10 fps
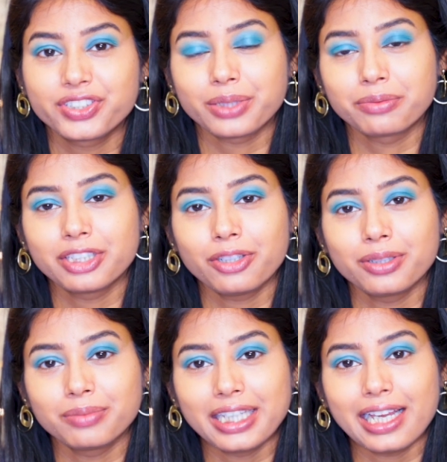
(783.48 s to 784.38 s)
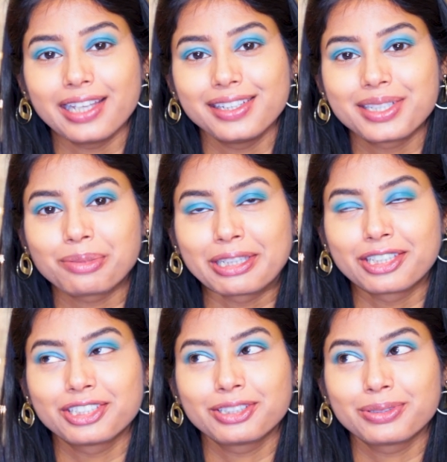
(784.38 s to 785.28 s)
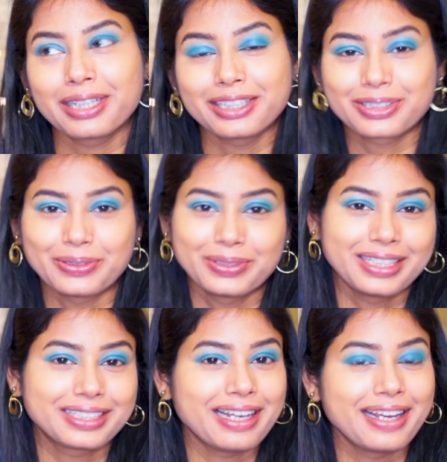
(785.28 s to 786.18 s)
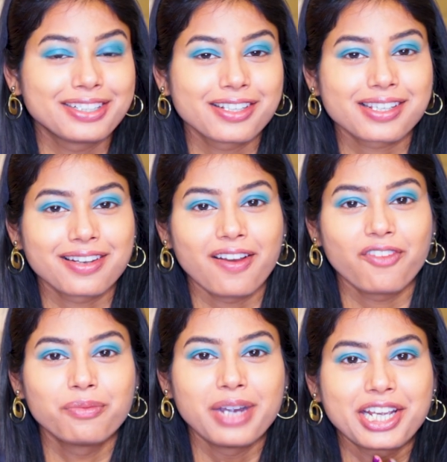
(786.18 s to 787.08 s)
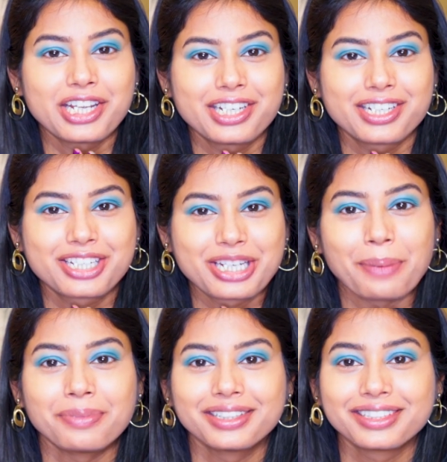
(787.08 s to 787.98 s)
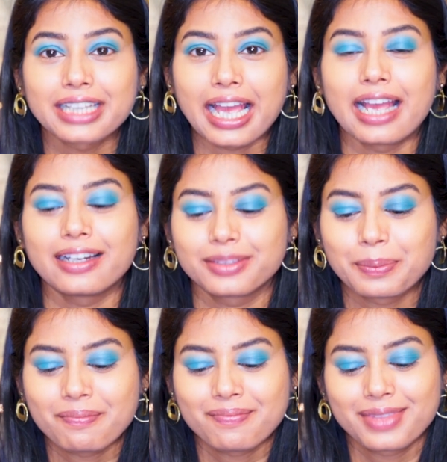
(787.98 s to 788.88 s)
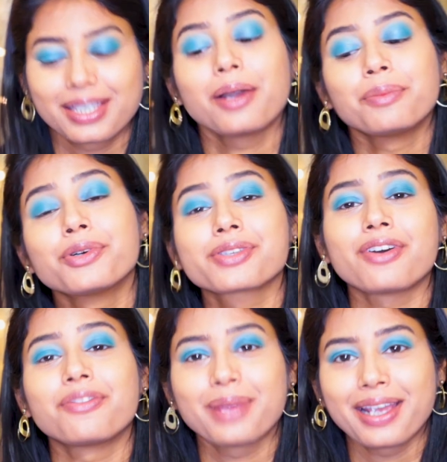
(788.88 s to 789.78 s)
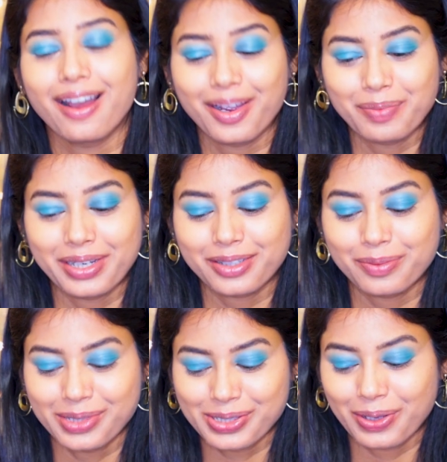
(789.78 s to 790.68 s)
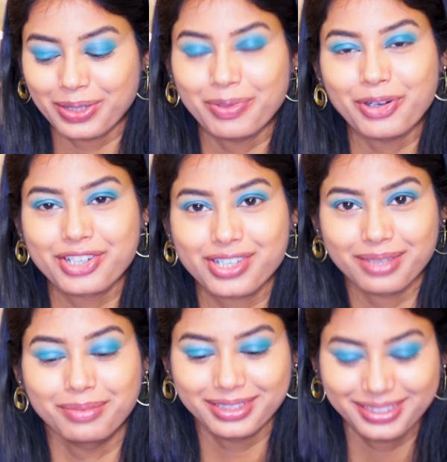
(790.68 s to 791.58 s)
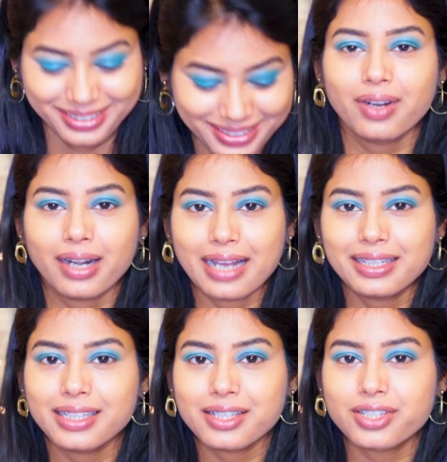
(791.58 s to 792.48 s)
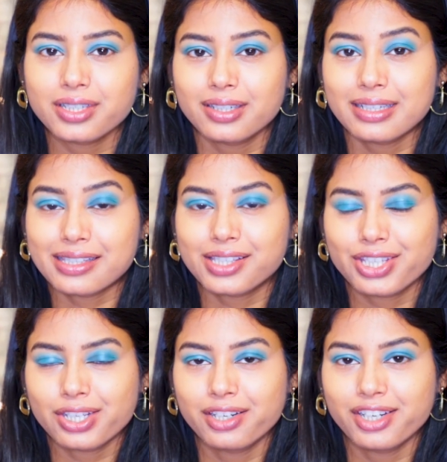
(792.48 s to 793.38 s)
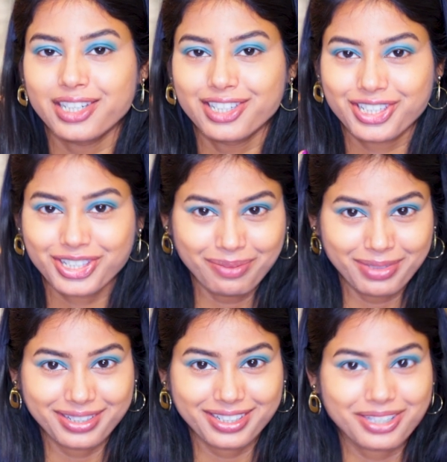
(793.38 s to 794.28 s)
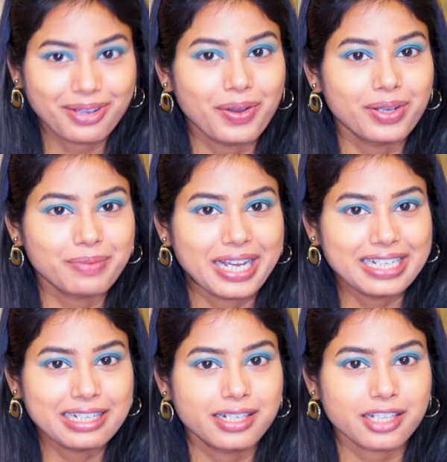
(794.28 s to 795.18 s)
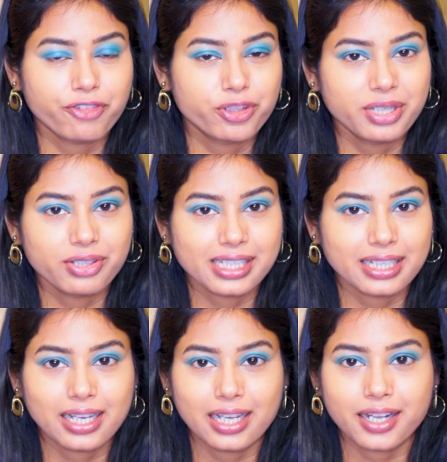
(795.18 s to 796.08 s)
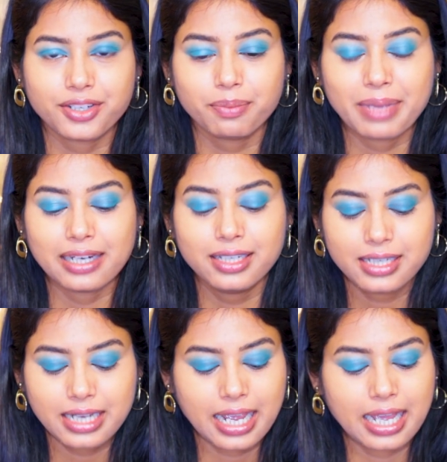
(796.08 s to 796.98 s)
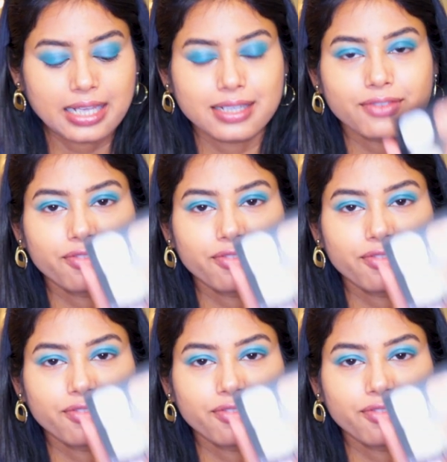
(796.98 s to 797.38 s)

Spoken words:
of shimmer on my eyelids, because you guys know that I just love my shimmers, and yeah, most of my eye makeup is all about shimmers. For adding the necessary shimmer on my lids, I will be using a highlighter palette, and